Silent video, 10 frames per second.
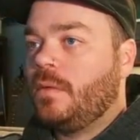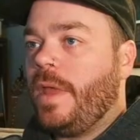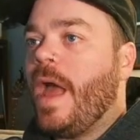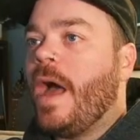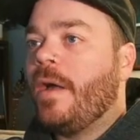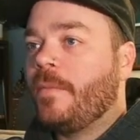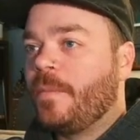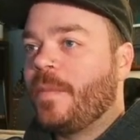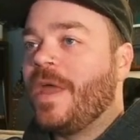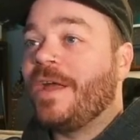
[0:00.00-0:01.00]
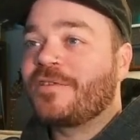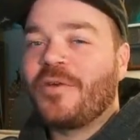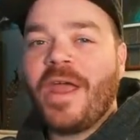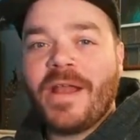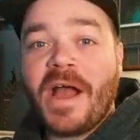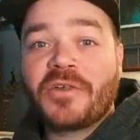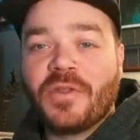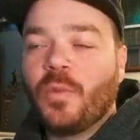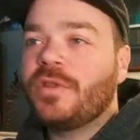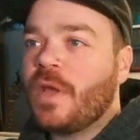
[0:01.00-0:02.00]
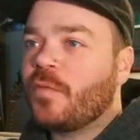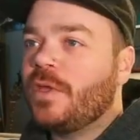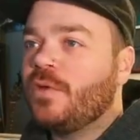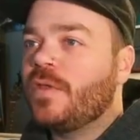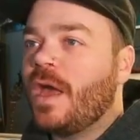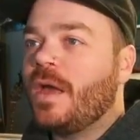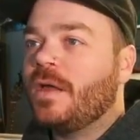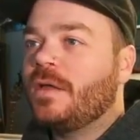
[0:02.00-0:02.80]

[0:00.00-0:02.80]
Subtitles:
Yeah, that's great actually. We'll definitely use that.